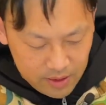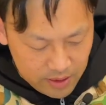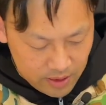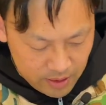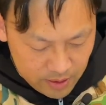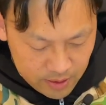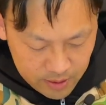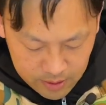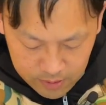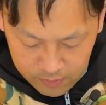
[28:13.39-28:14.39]
And
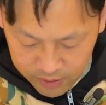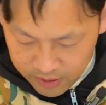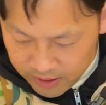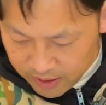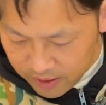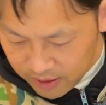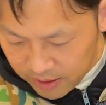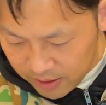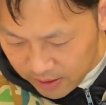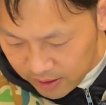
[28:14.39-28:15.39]
what's next?
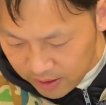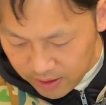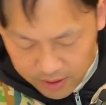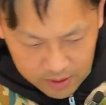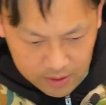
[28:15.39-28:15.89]
Okay.